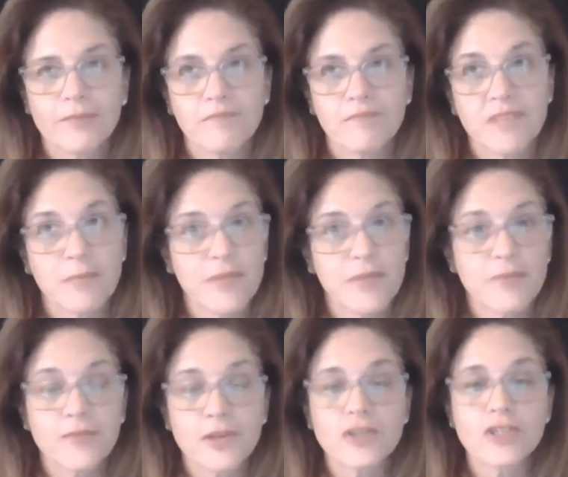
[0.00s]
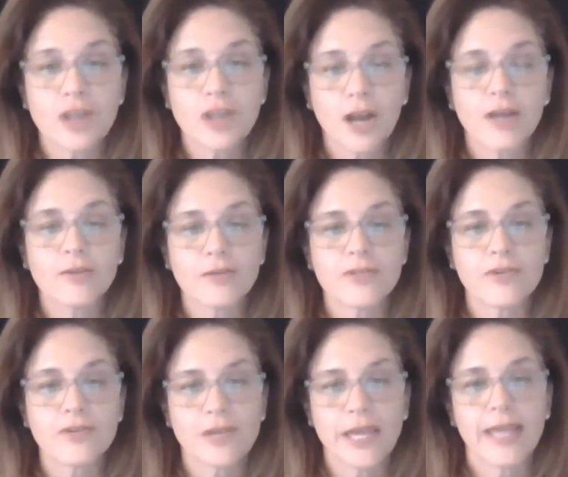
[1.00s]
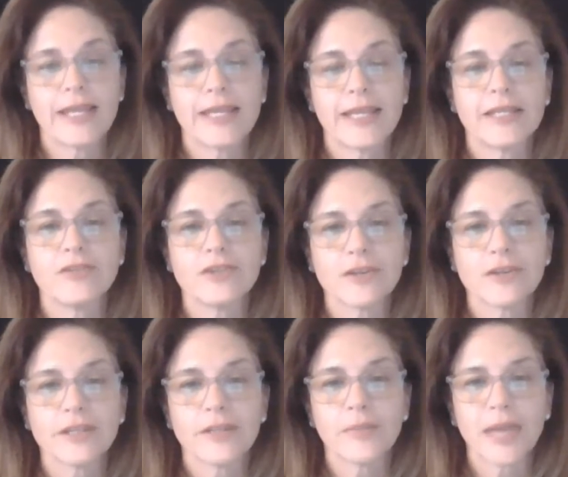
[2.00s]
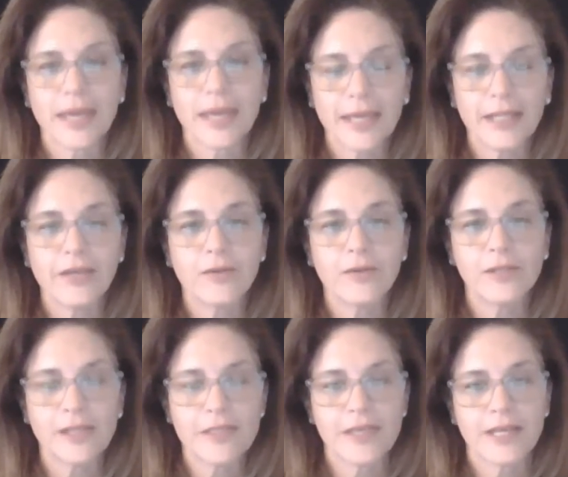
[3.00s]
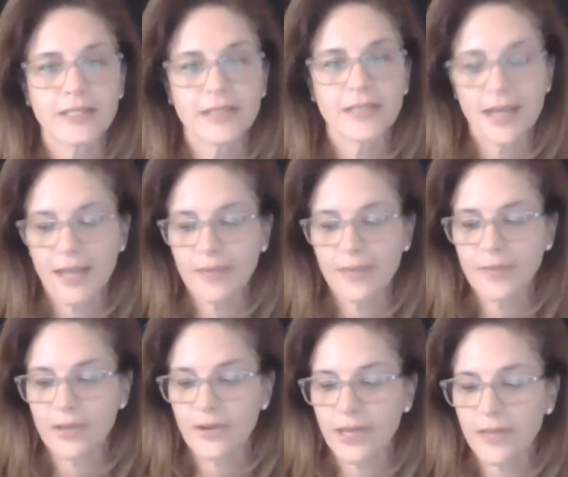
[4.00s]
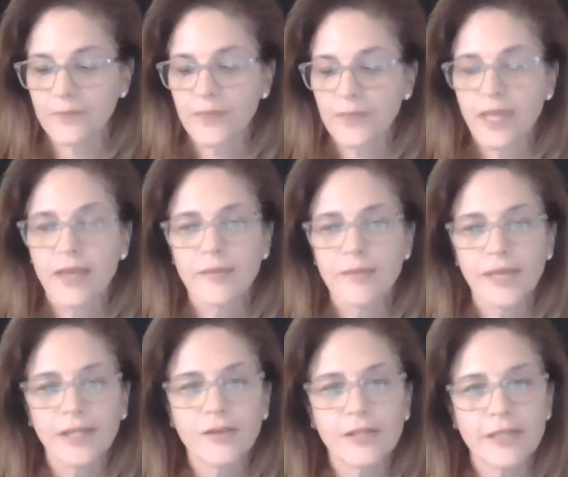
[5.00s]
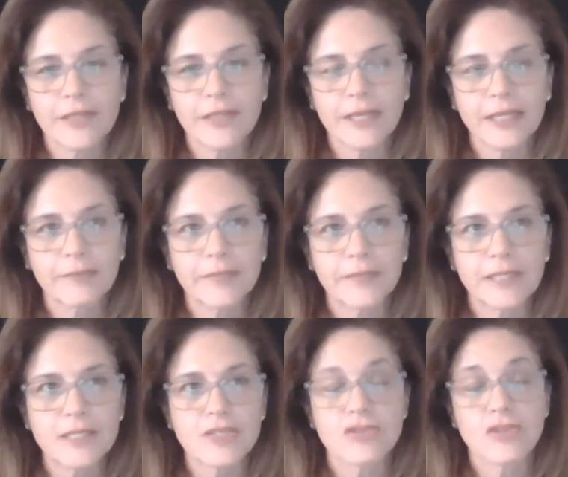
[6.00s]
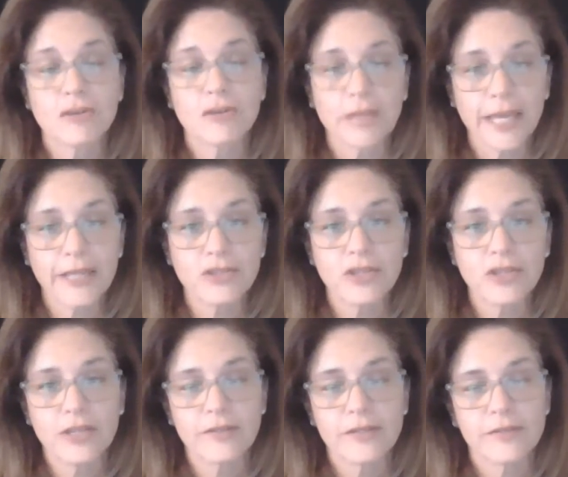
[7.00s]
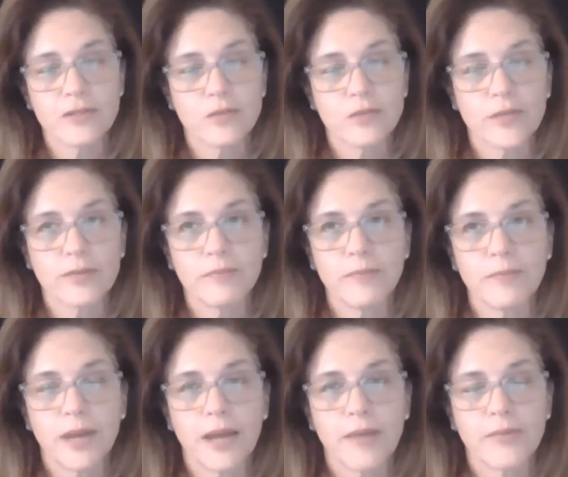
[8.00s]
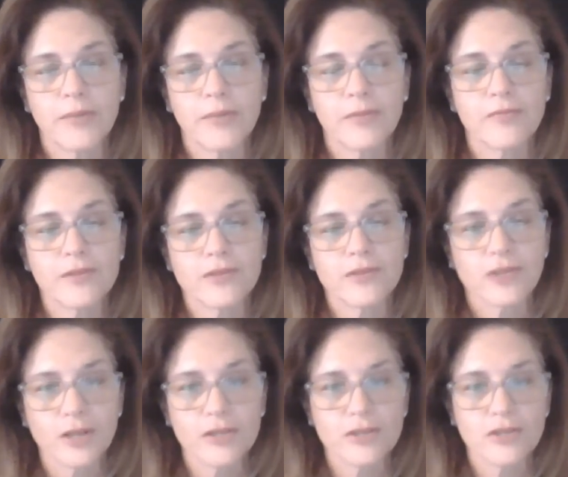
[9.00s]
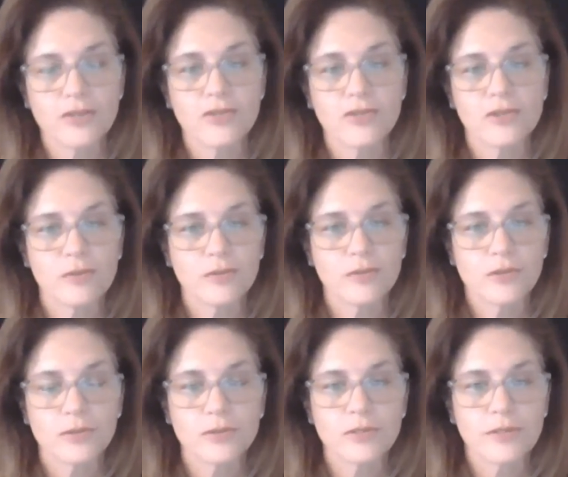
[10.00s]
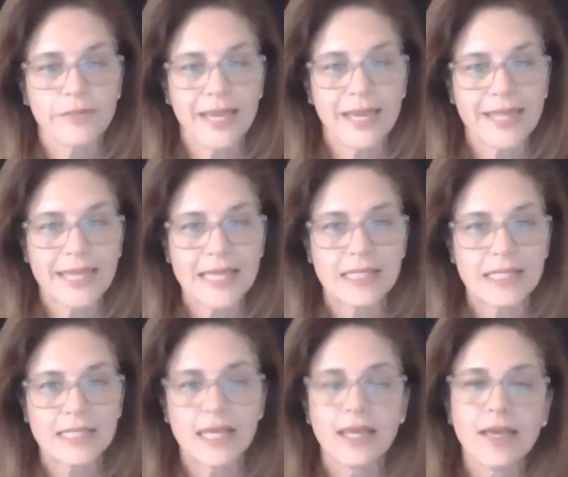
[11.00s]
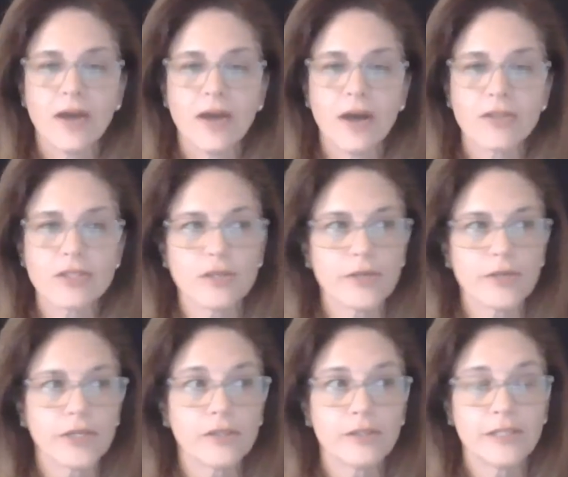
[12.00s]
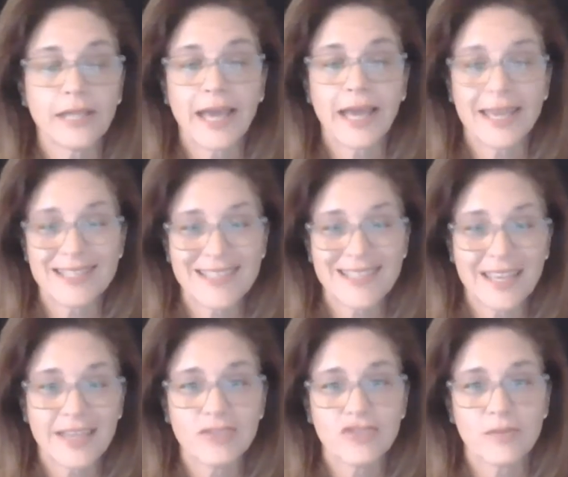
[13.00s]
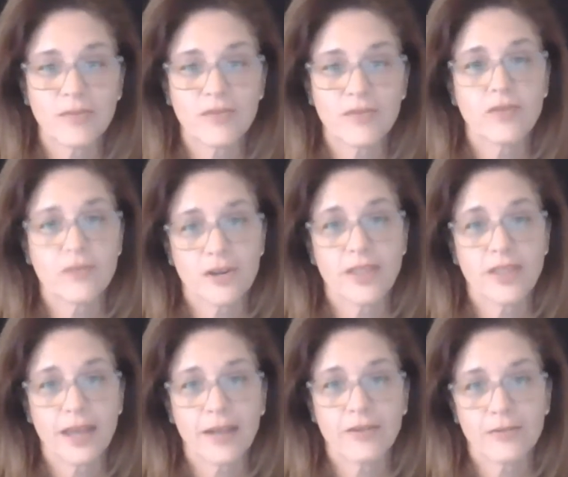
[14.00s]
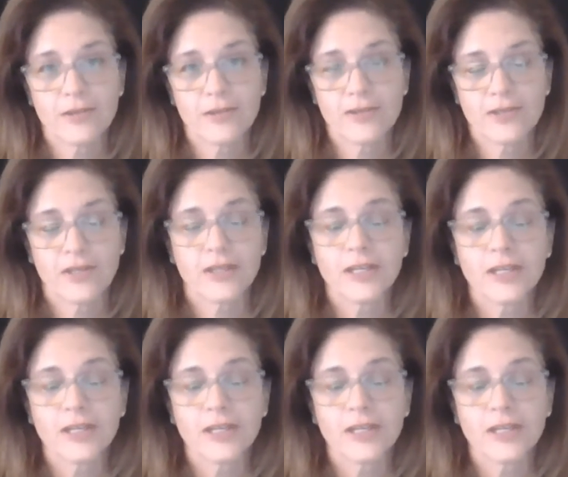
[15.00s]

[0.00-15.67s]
some of the first art was created during the Paleolithic time period. Paleolithic means the Stone Age, kind of is when people first started to use stone tools to make things. Also included the Ice Age. Some of you have heard that. I know there's a